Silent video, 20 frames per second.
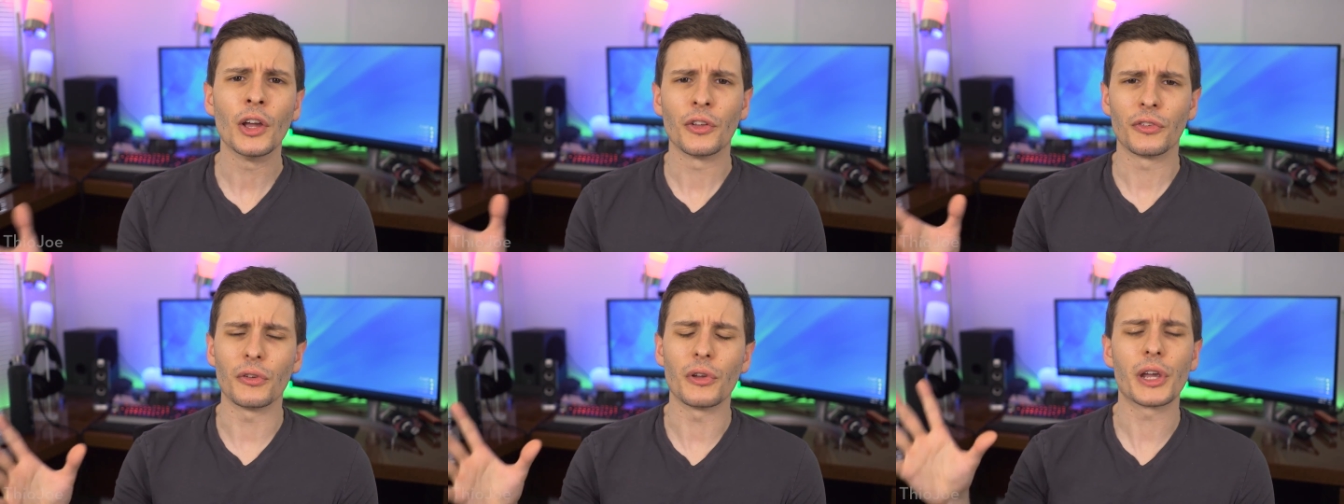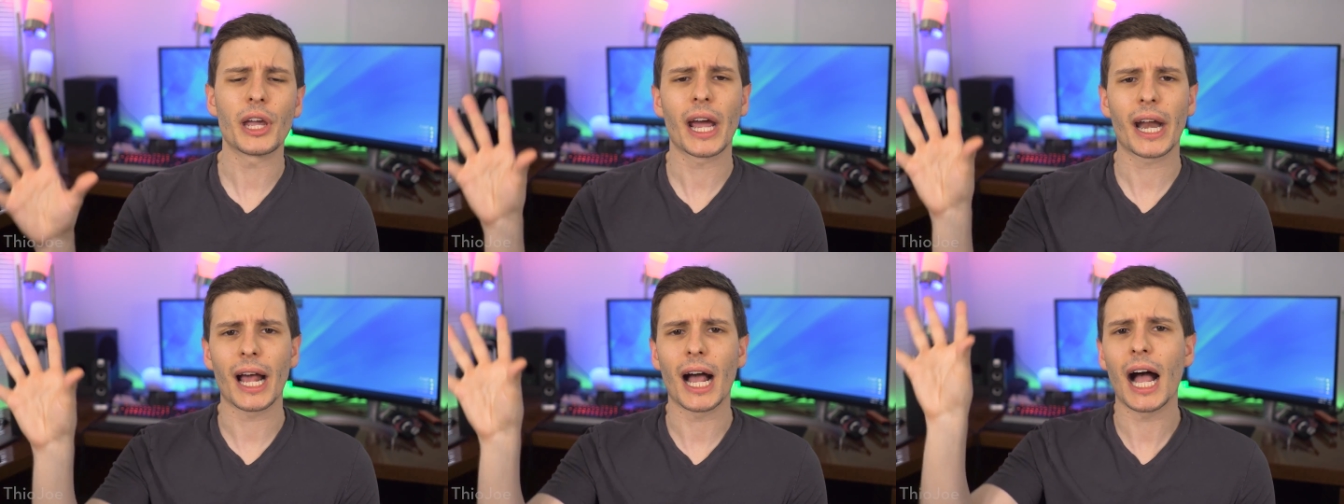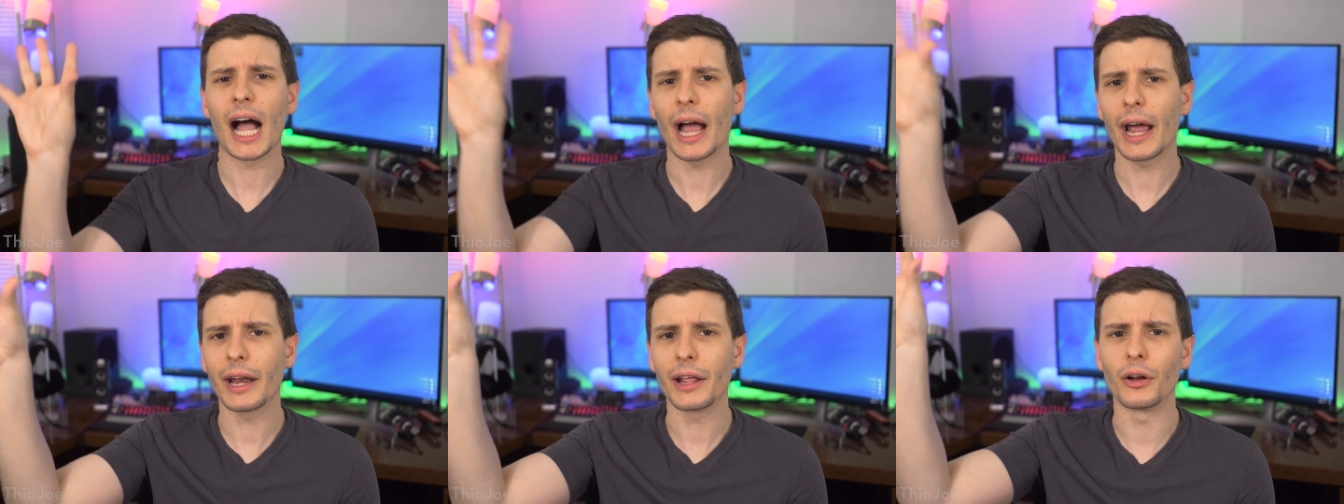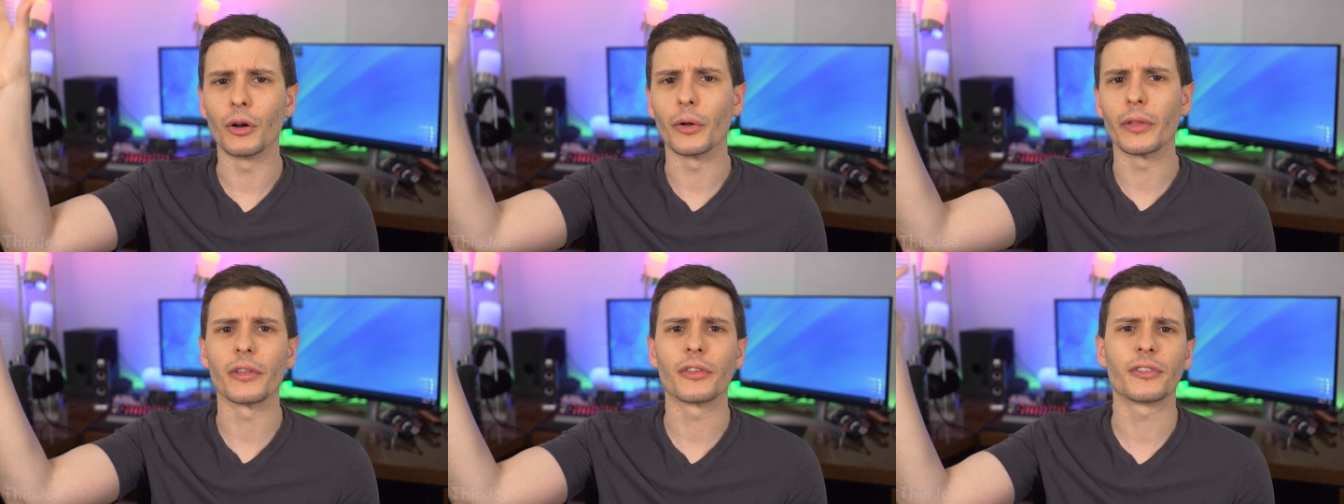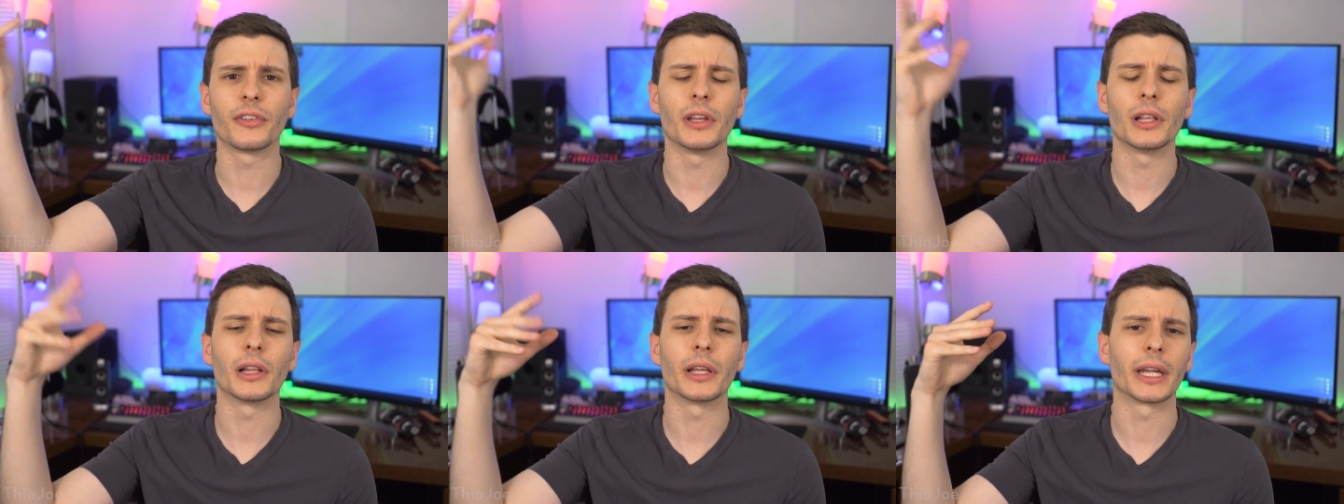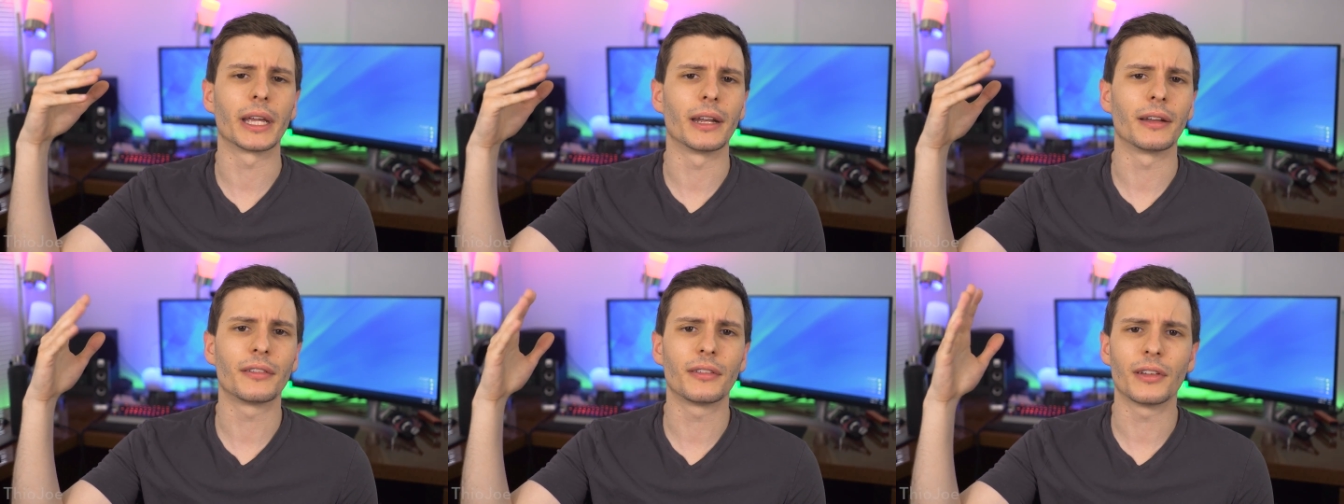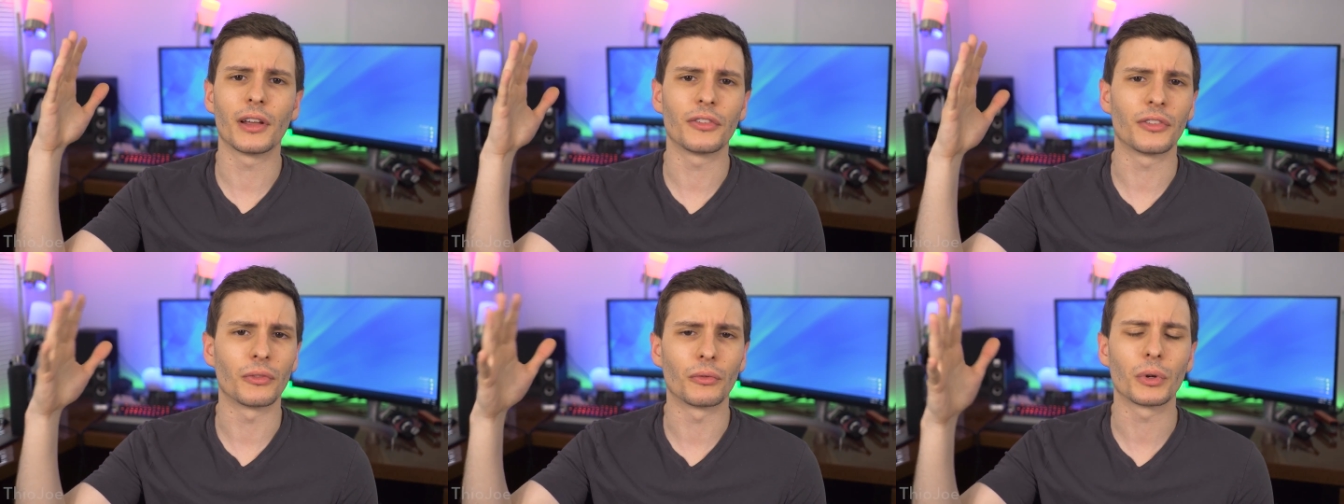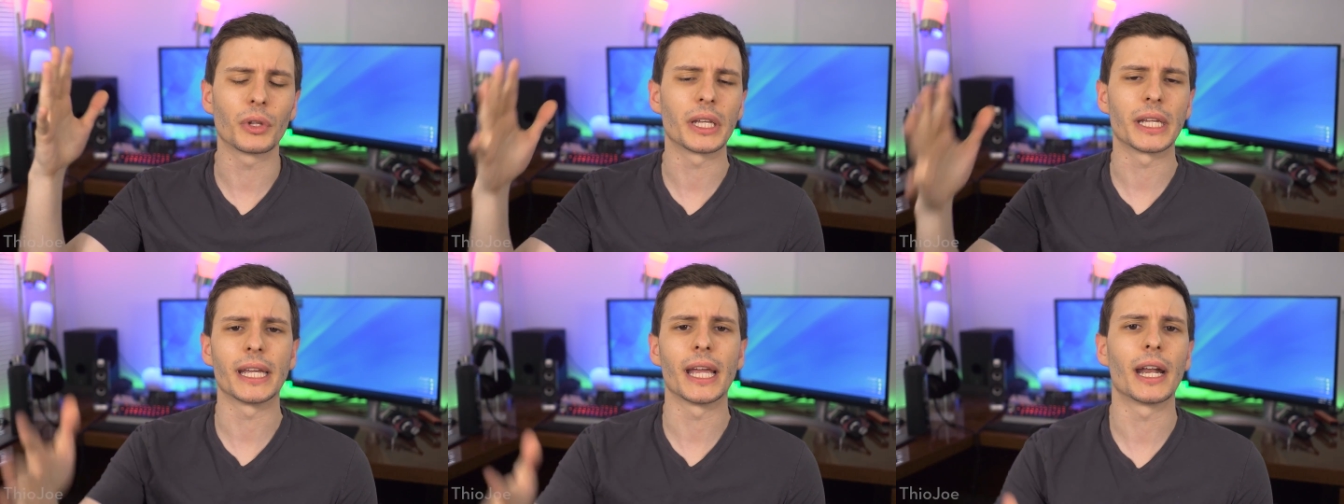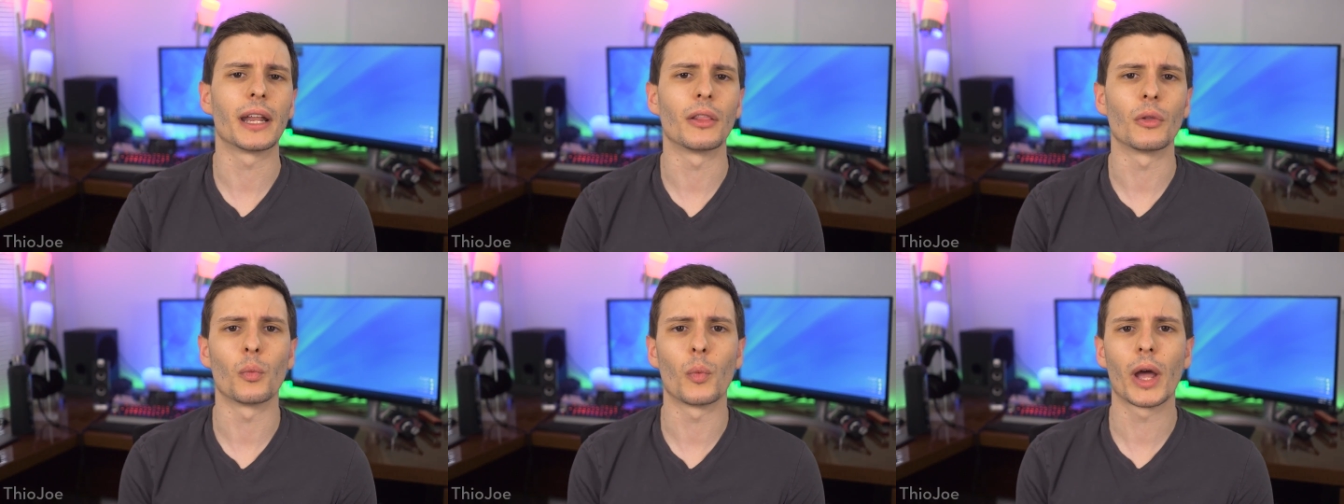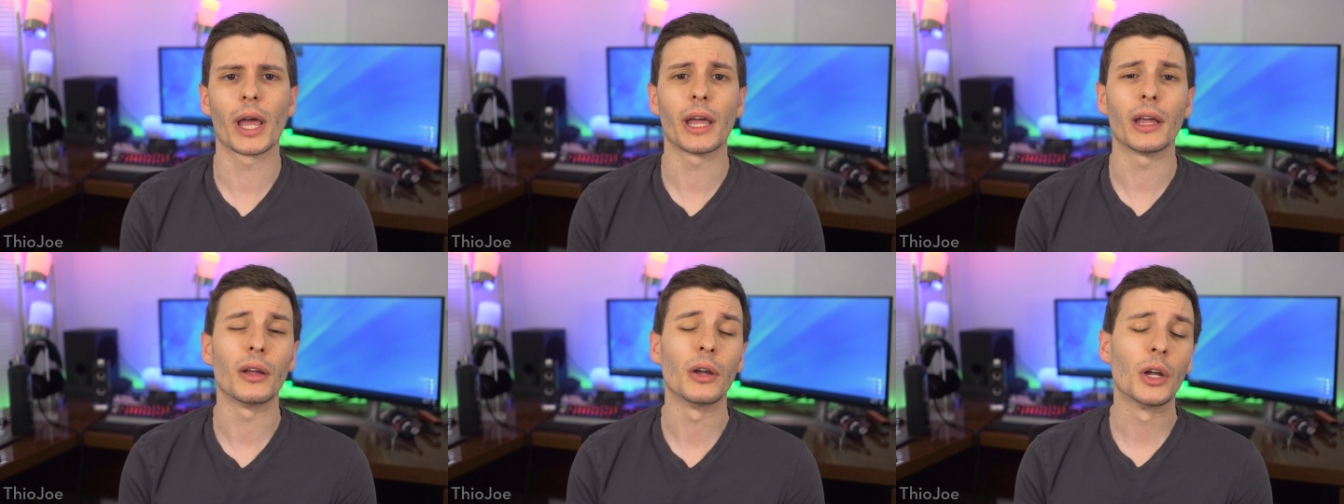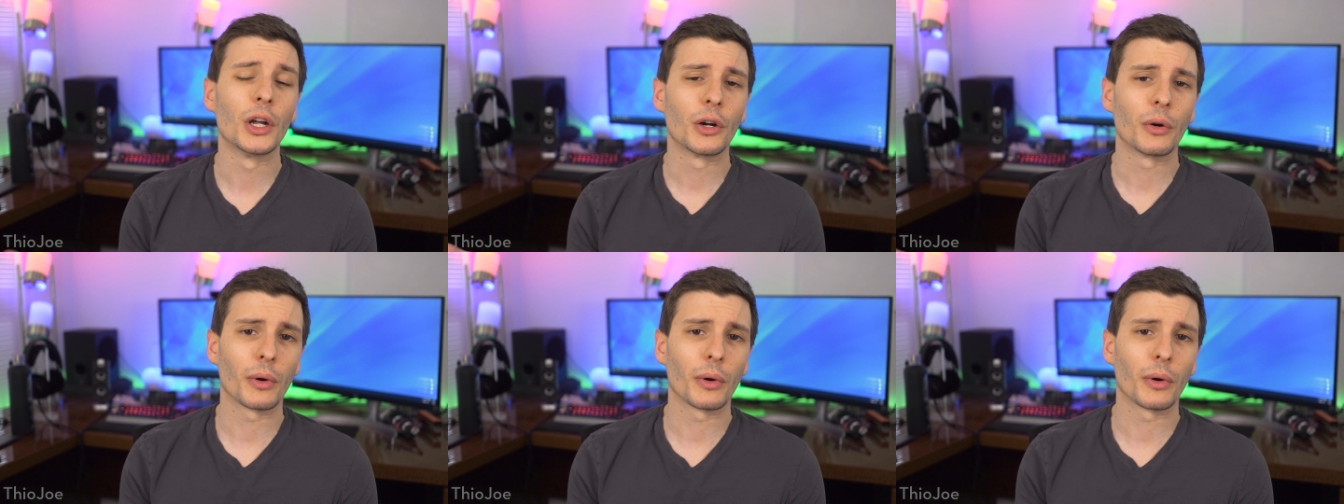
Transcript: So you can kind of hide it on the ceiling and it doesn't really get in the way.